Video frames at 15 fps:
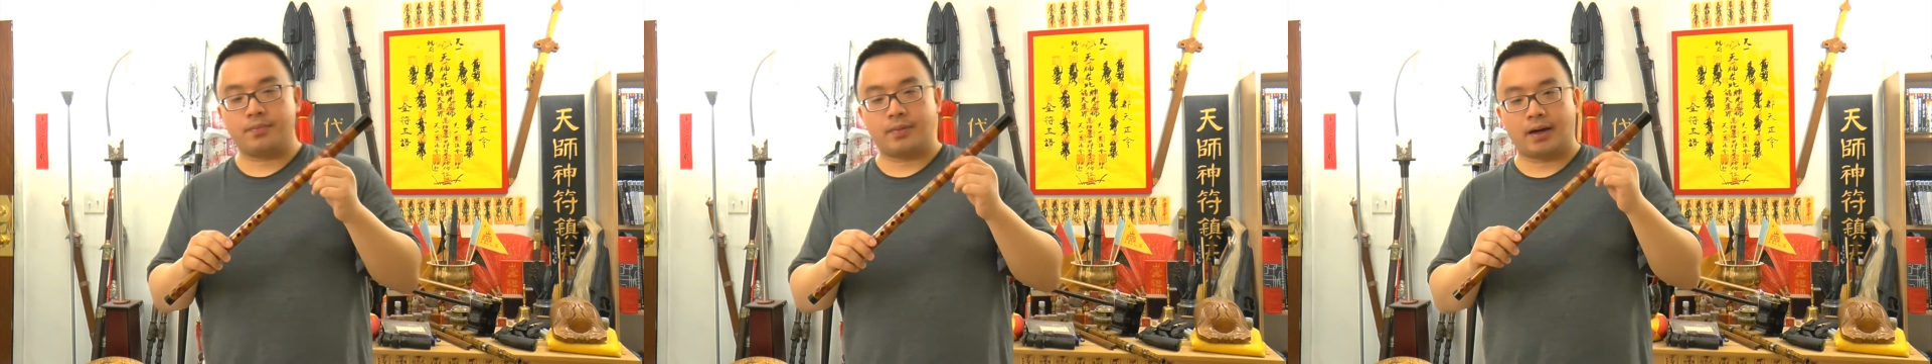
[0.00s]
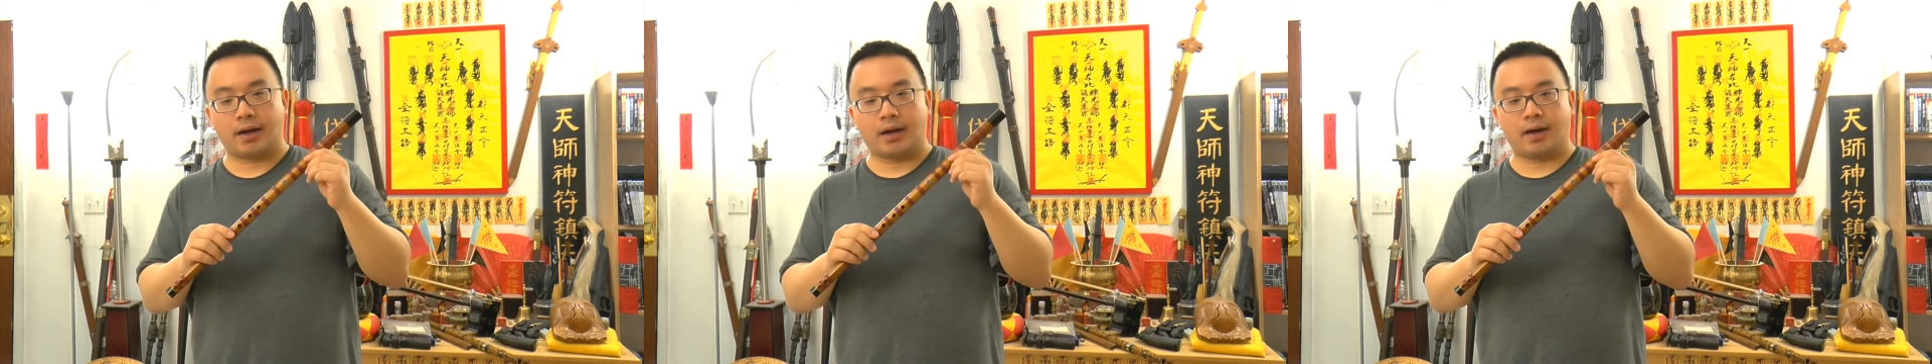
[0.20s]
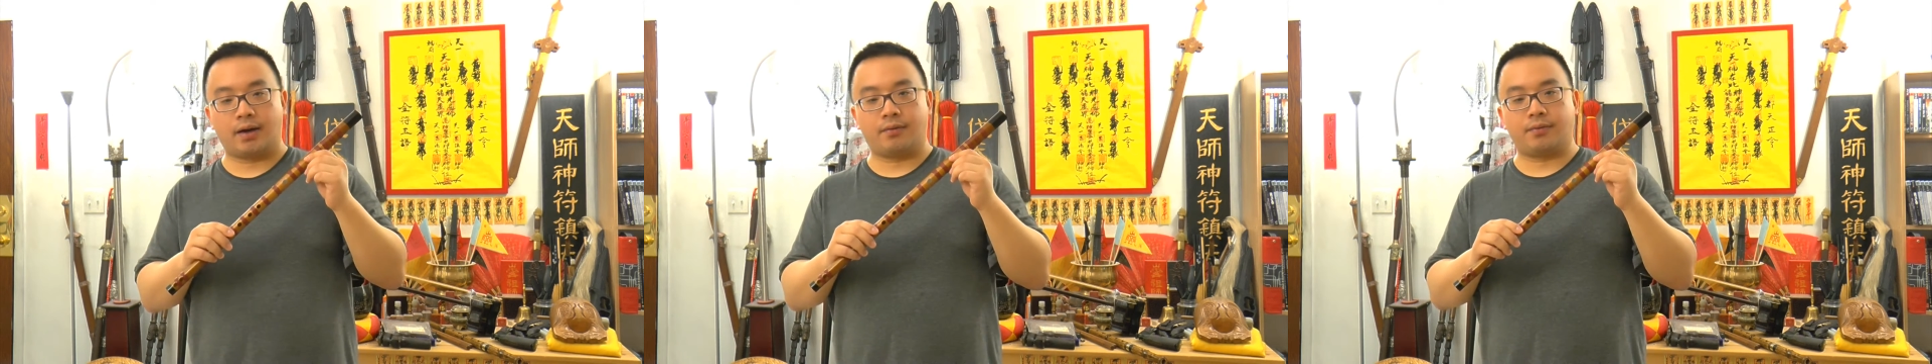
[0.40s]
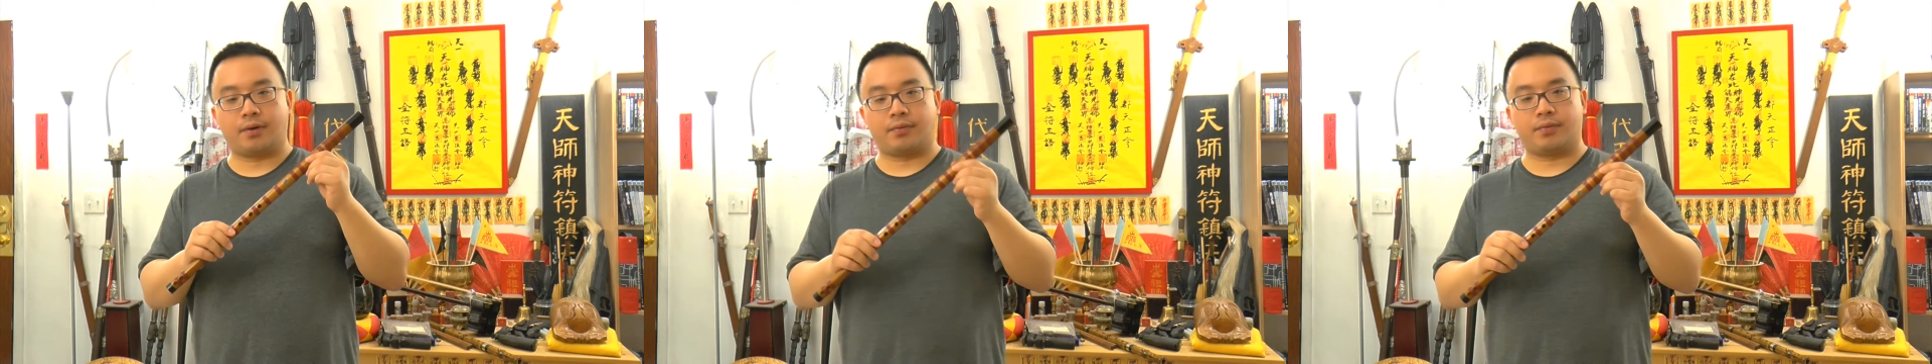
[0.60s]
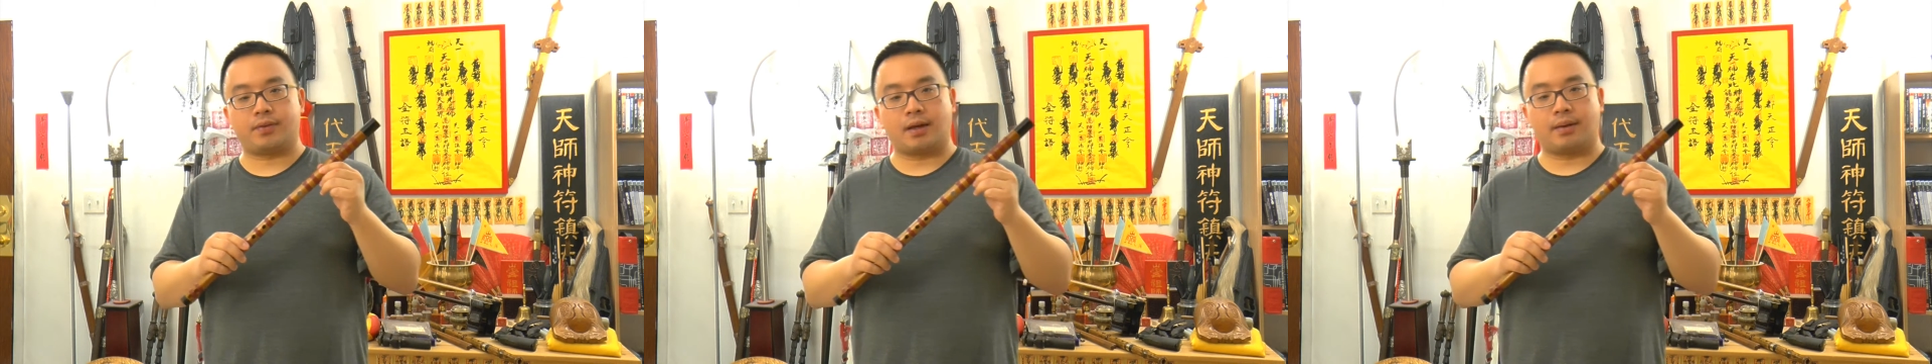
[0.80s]

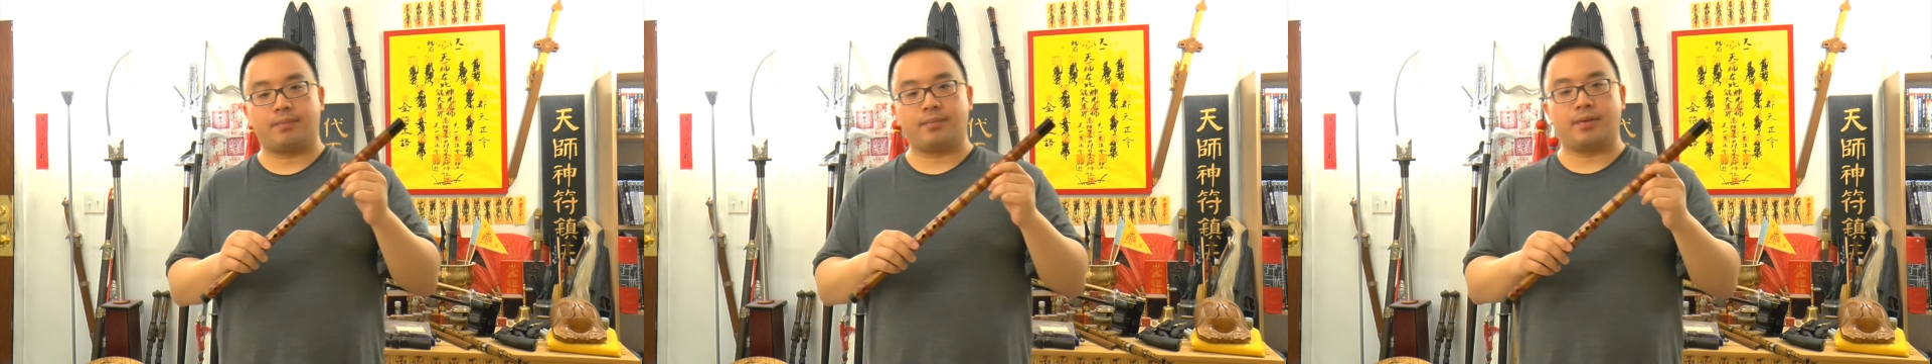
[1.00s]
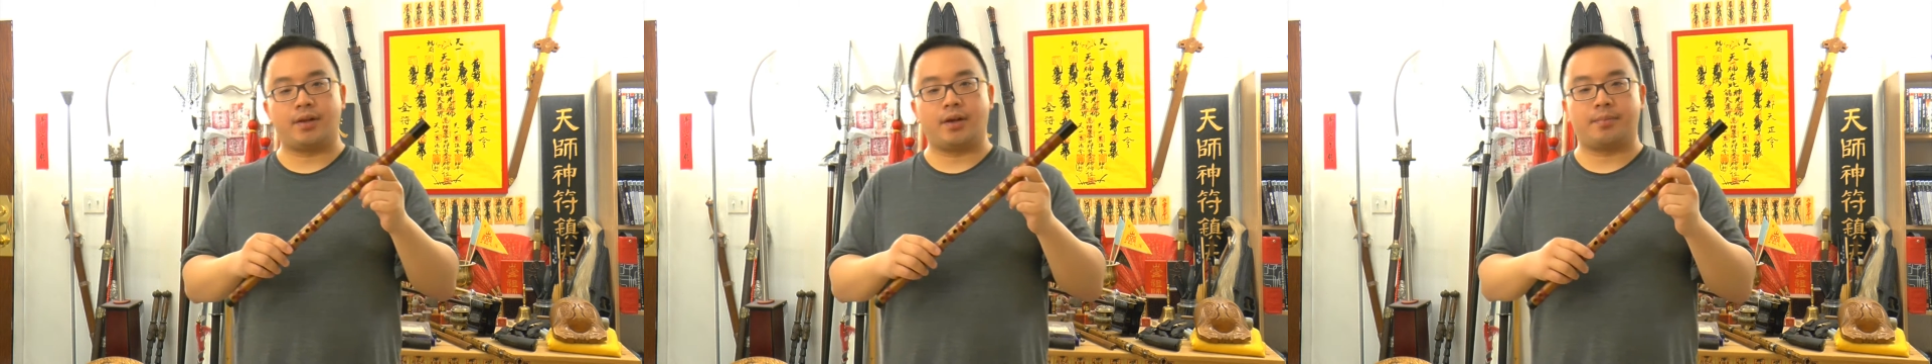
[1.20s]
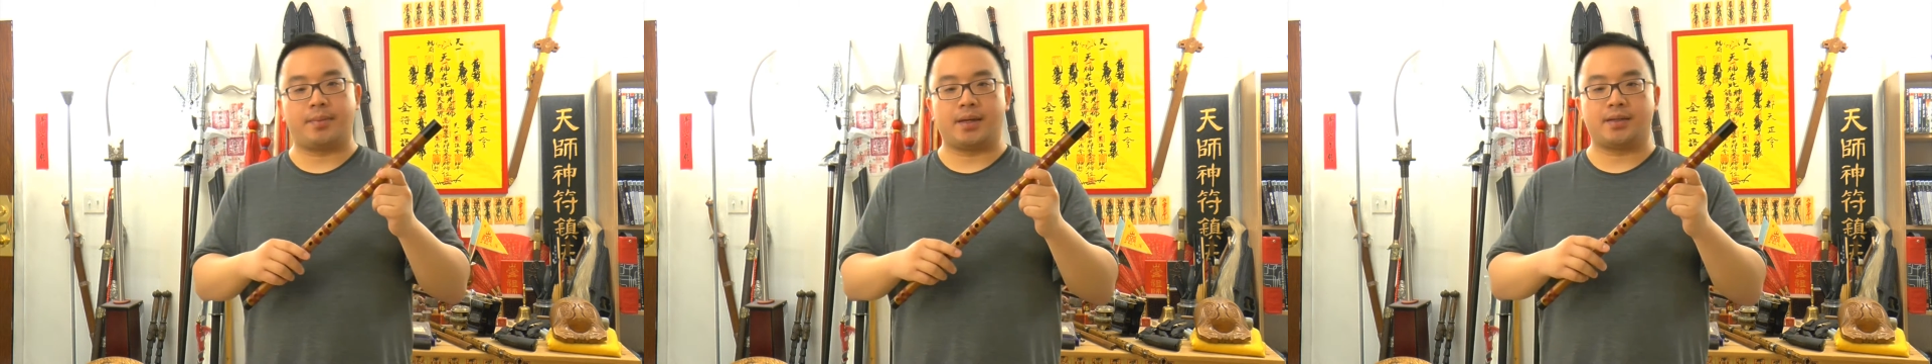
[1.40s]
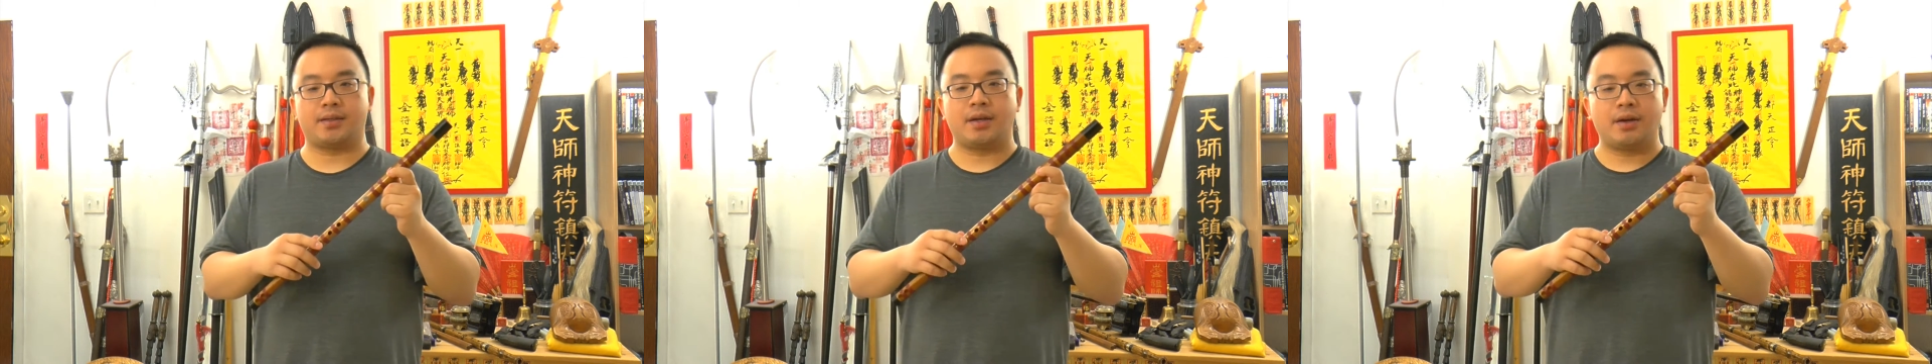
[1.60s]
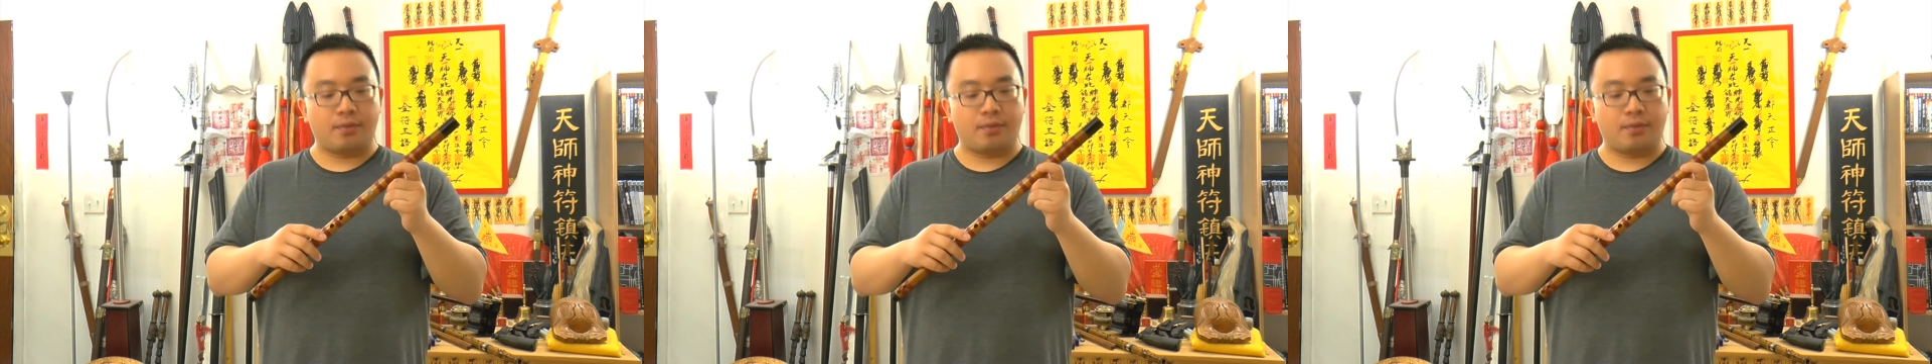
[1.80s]
with some newbies.